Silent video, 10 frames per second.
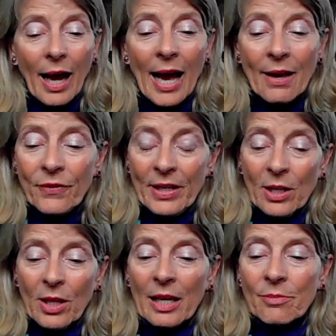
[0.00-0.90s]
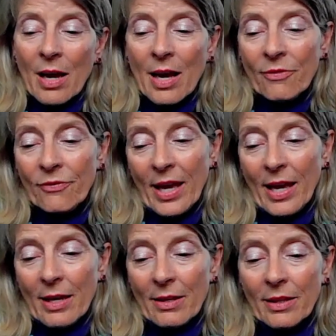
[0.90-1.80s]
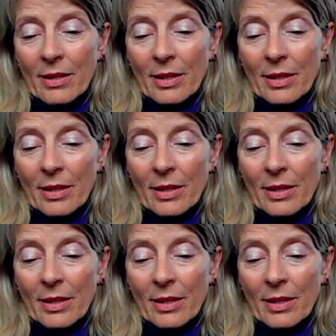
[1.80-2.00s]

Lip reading: I feel like my faith